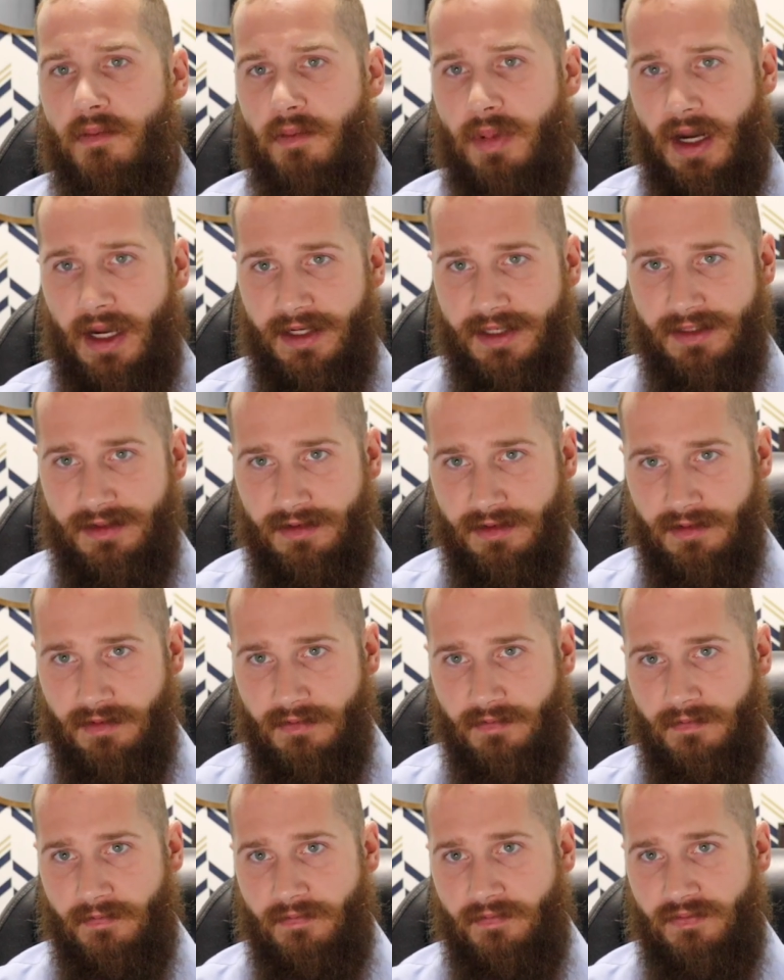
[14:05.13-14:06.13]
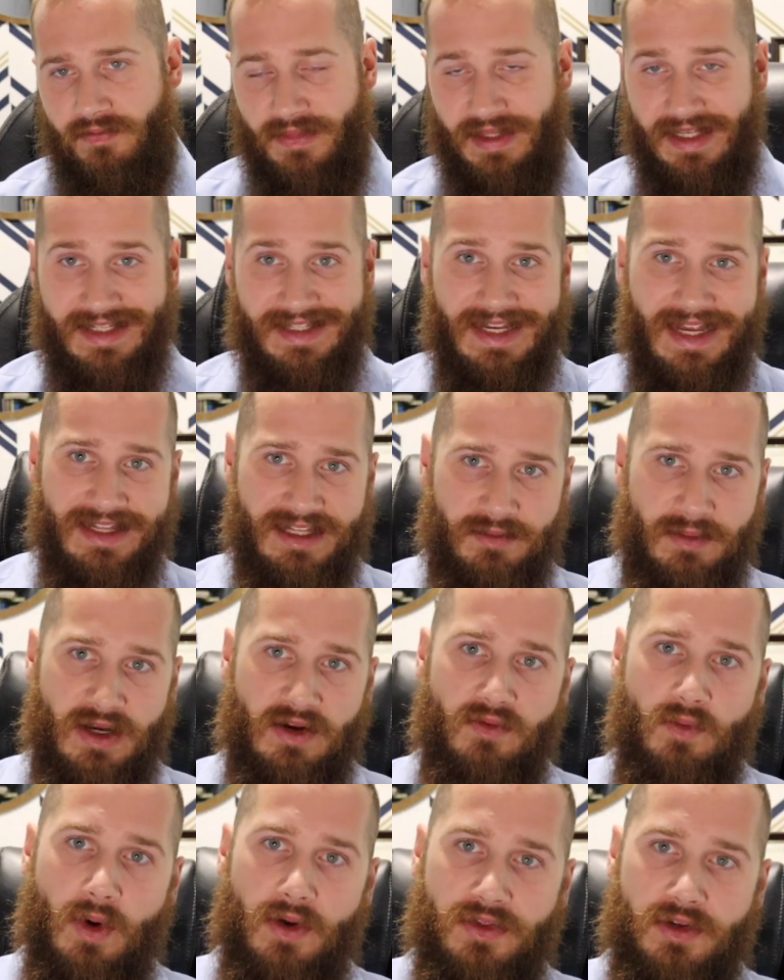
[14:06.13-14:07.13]
But the sentiment
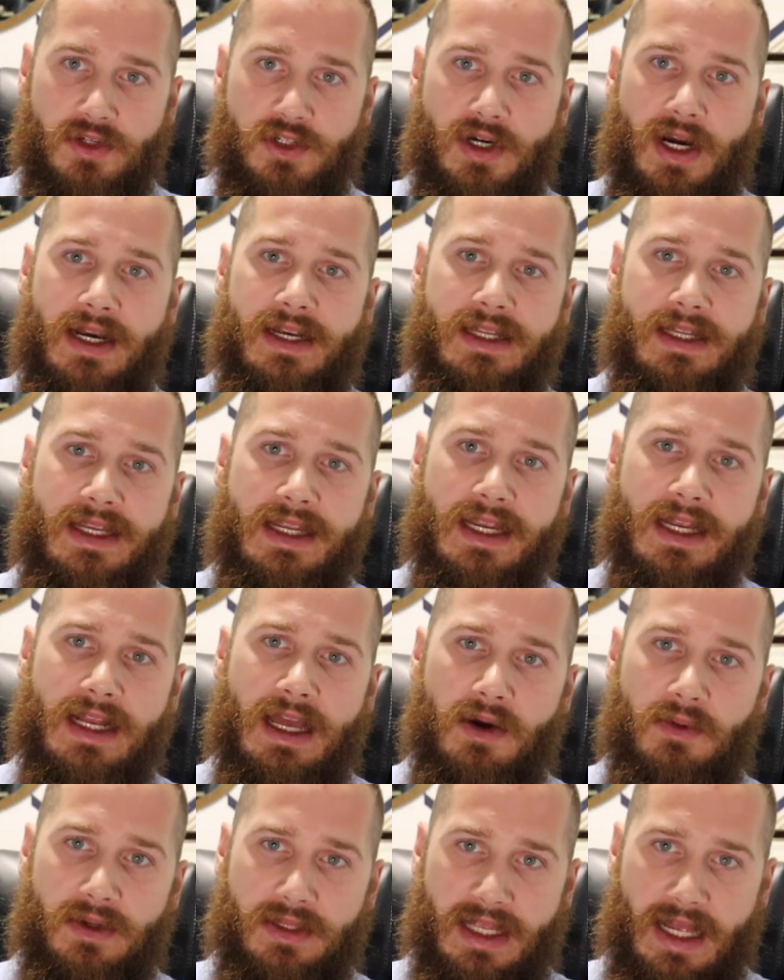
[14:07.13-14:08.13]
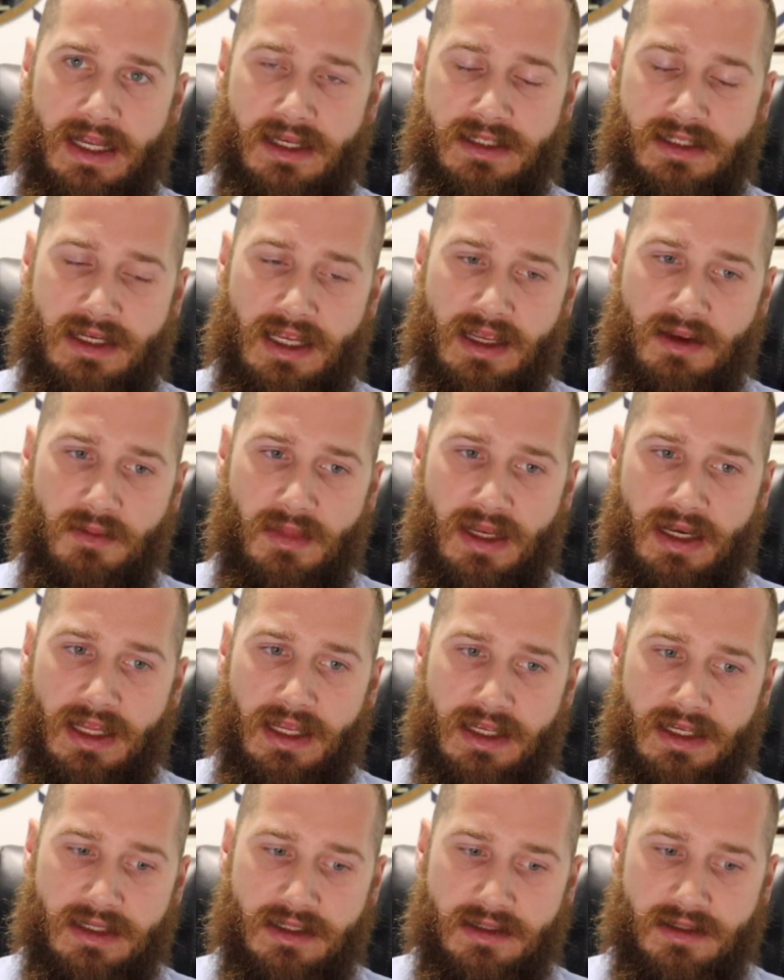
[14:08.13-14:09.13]
of what they're trying to get at with that statement
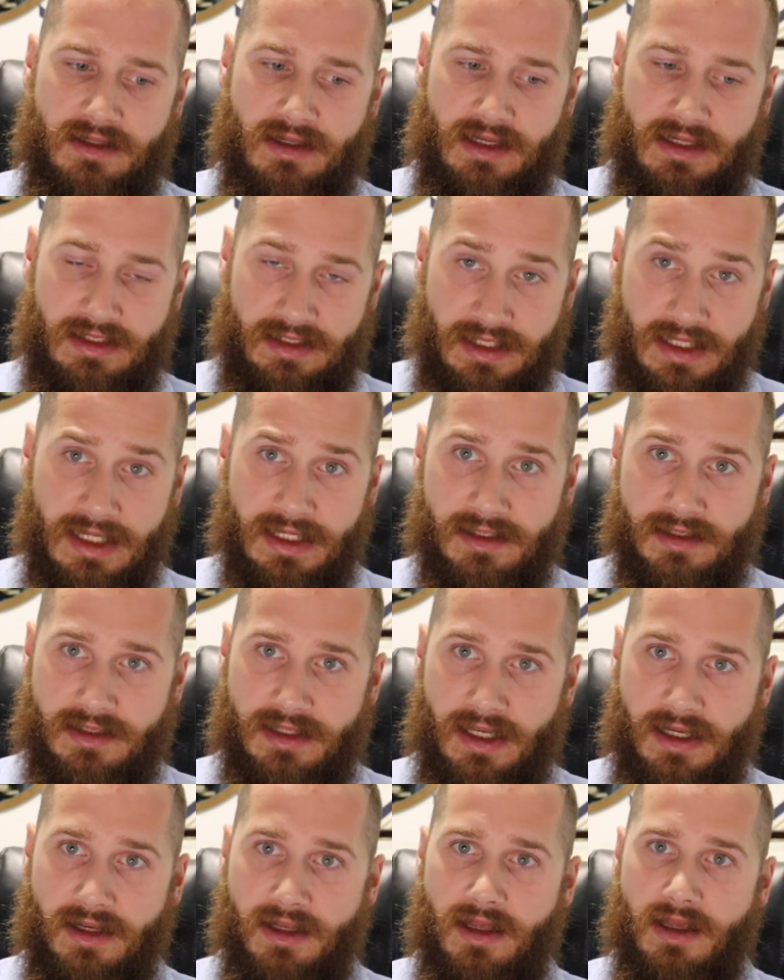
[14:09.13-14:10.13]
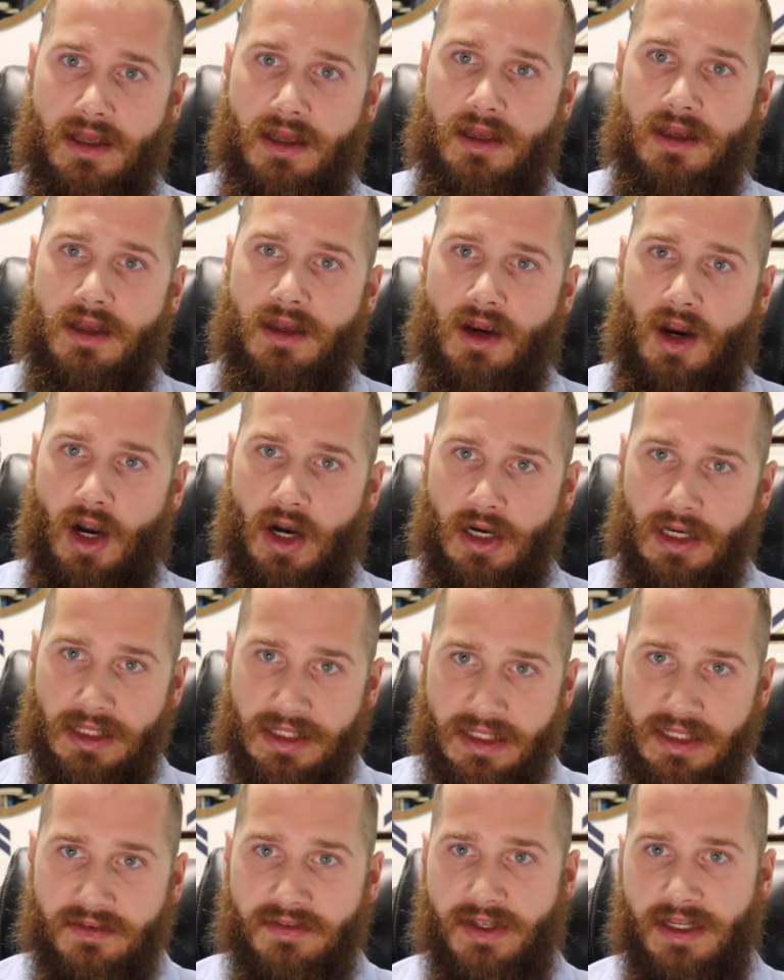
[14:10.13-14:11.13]
is, is this that our
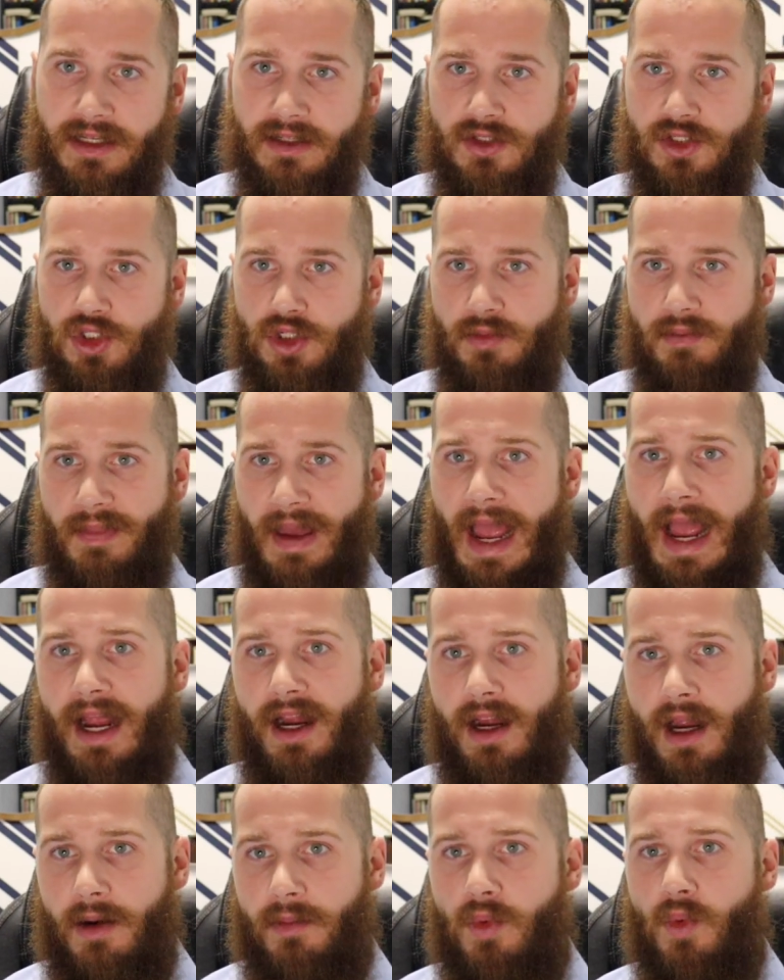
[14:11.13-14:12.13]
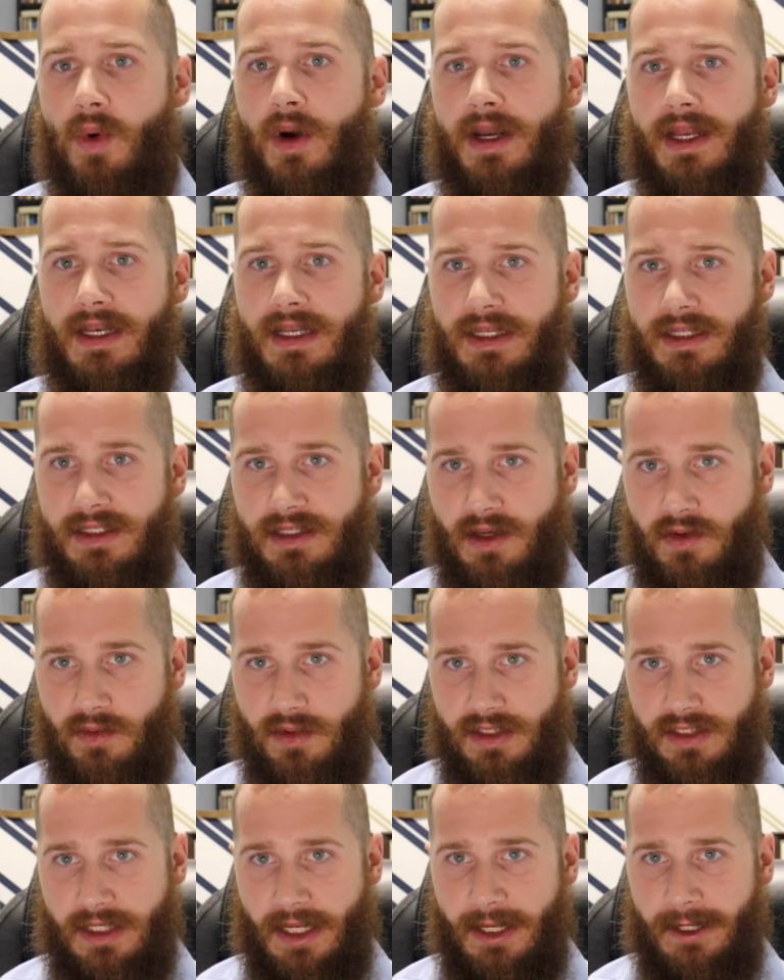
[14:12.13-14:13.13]
living should back up what it is that
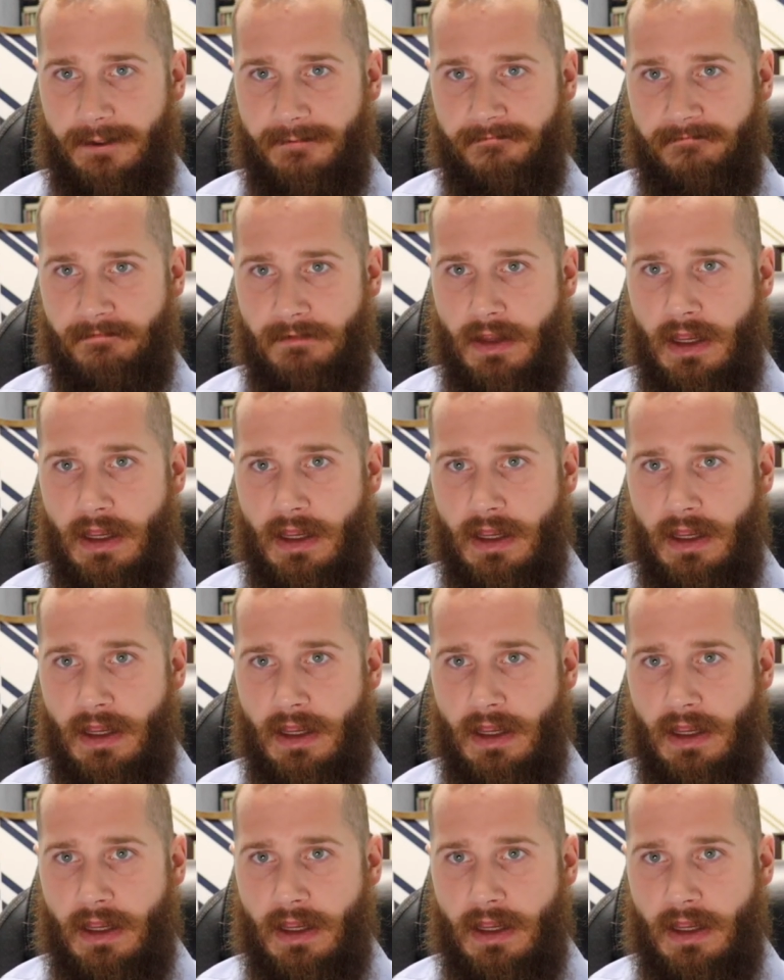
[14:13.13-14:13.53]
we're saying.